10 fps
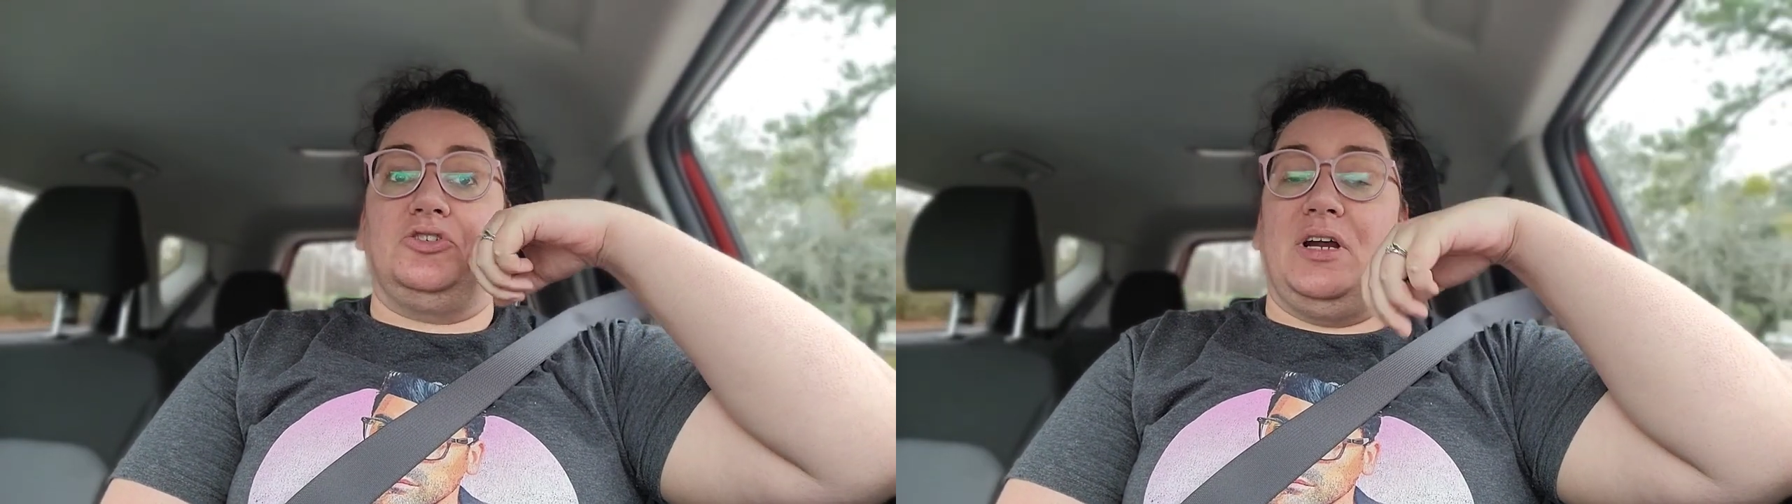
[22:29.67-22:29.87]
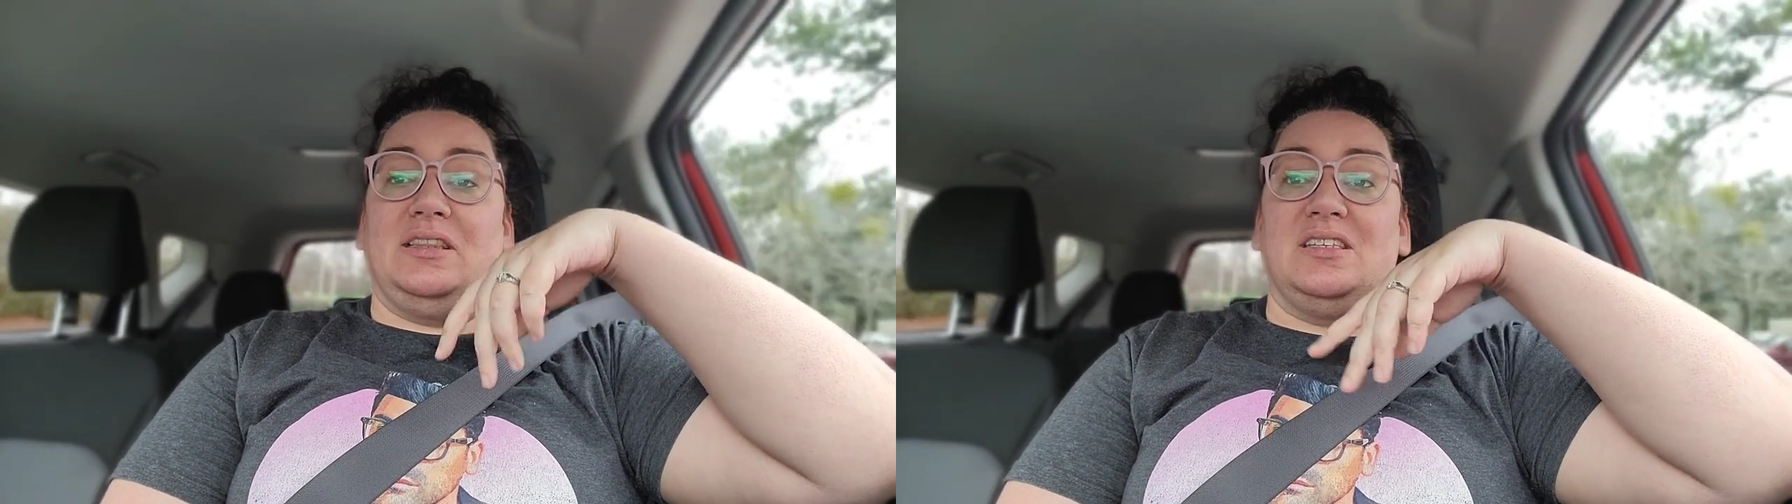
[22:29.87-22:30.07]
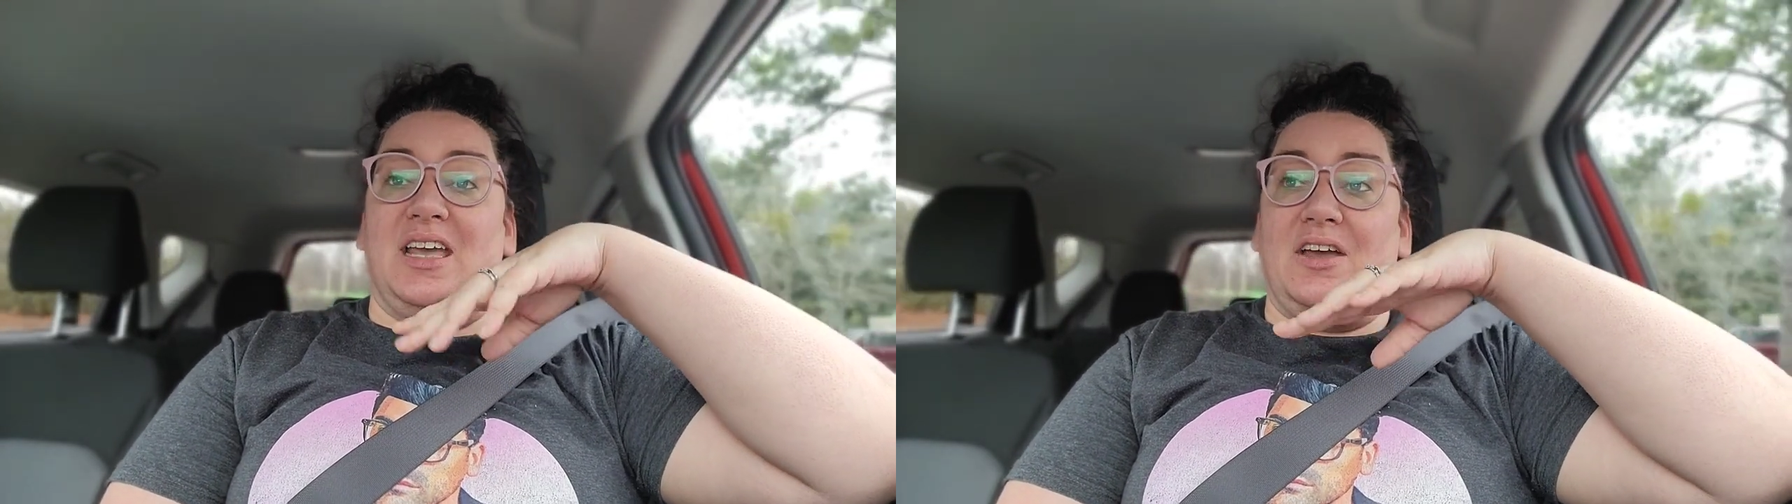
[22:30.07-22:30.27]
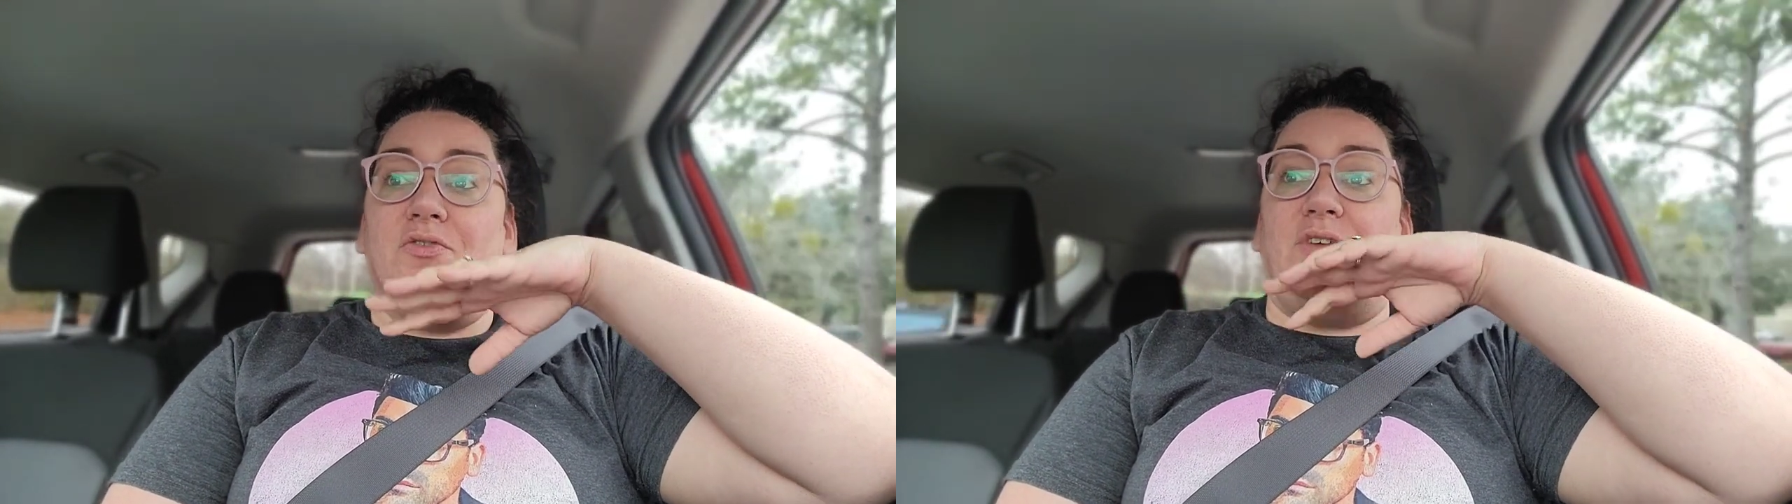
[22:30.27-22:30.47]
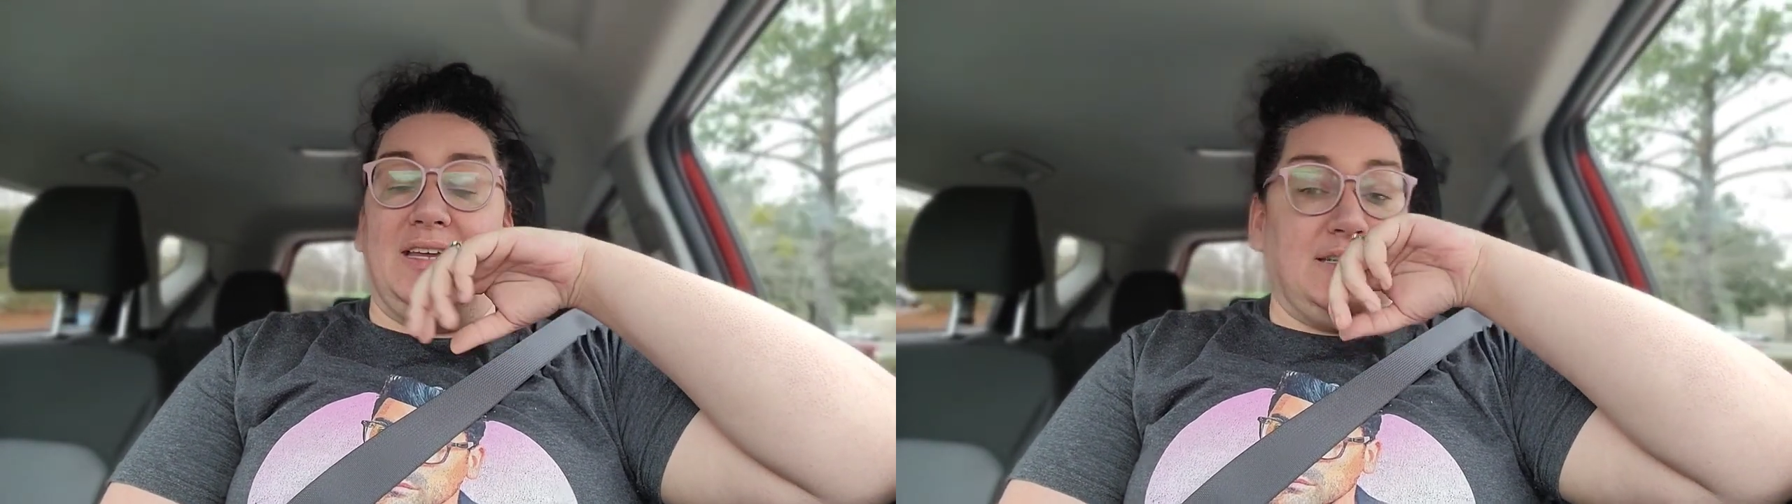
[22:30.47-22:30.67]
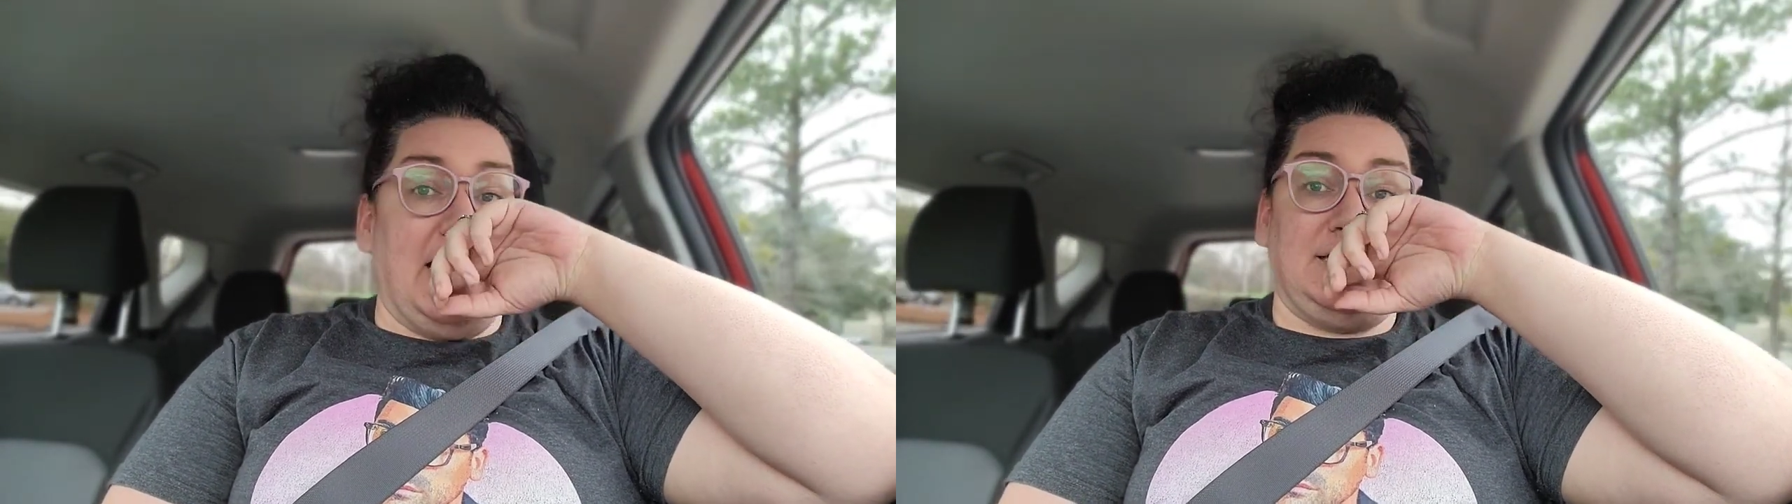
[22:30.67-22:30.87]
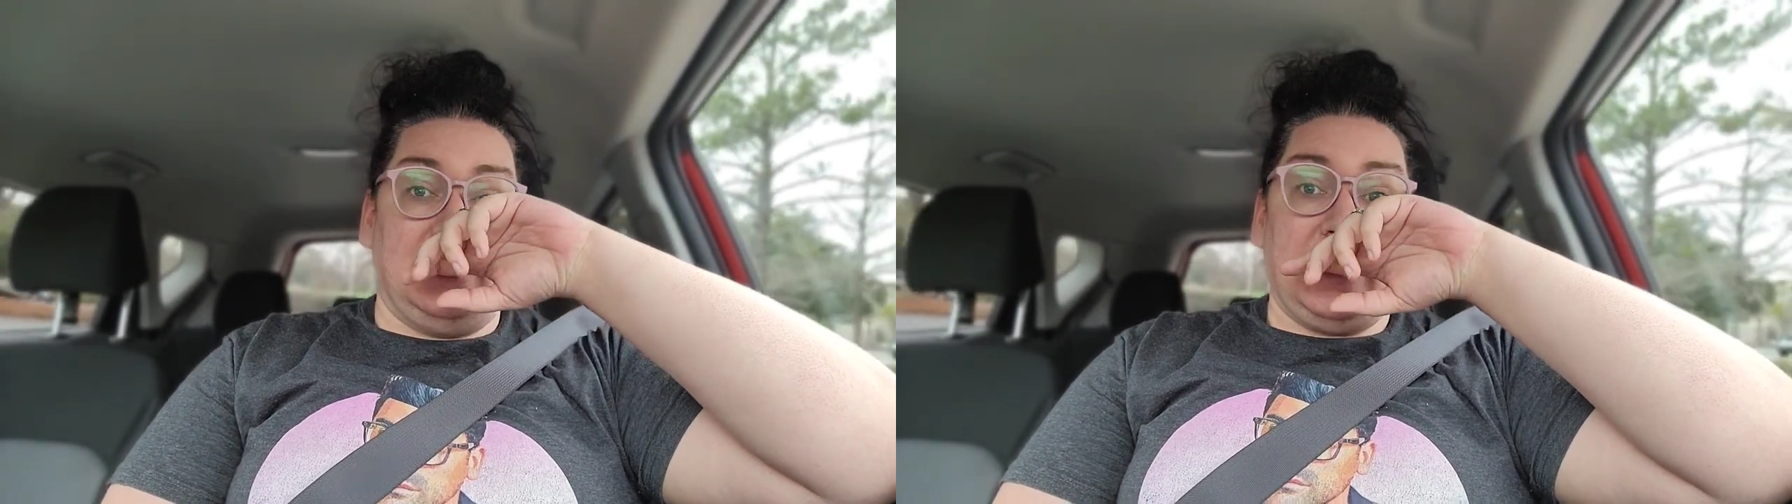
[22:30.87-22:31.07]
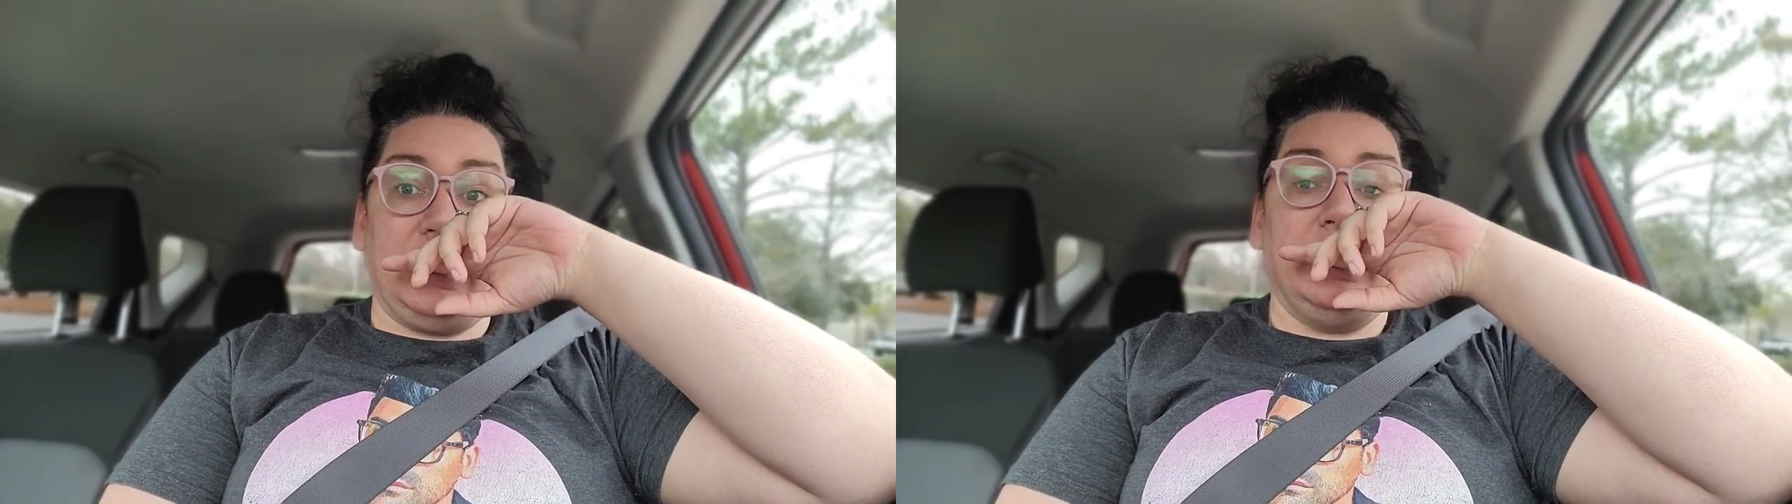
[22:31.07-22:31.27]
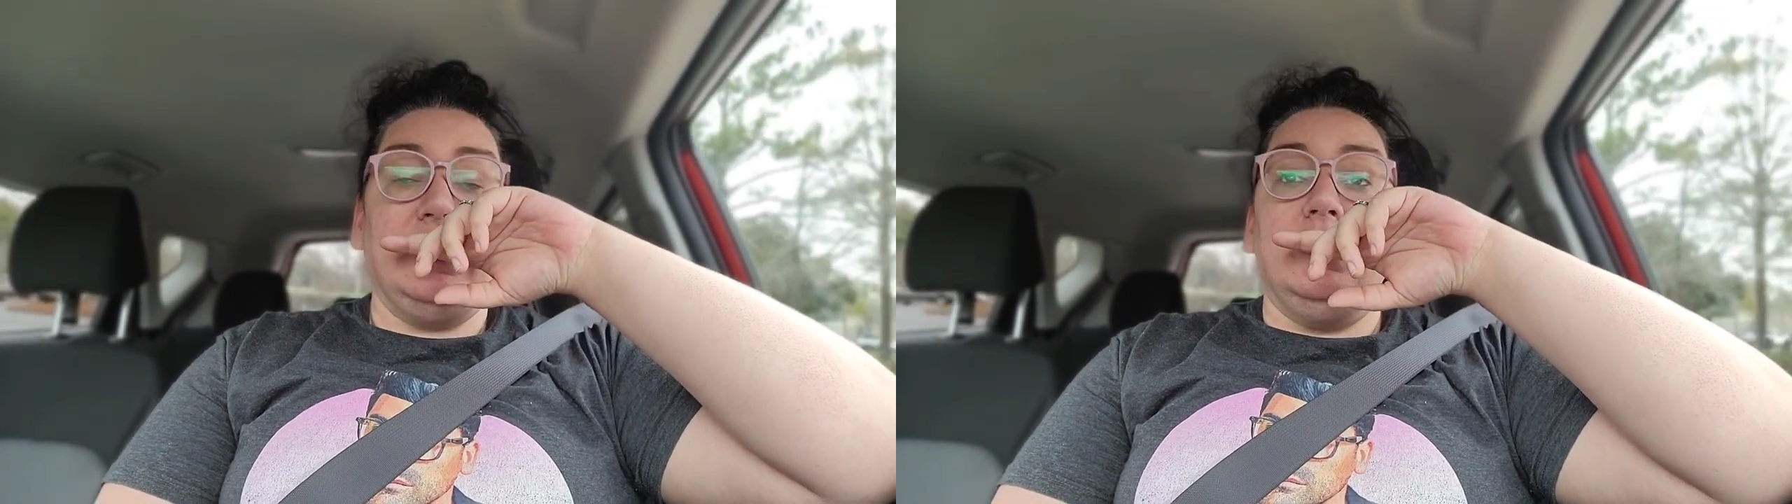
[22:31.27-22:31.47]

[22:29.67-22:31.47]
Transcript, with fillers: Strength is like fantastic.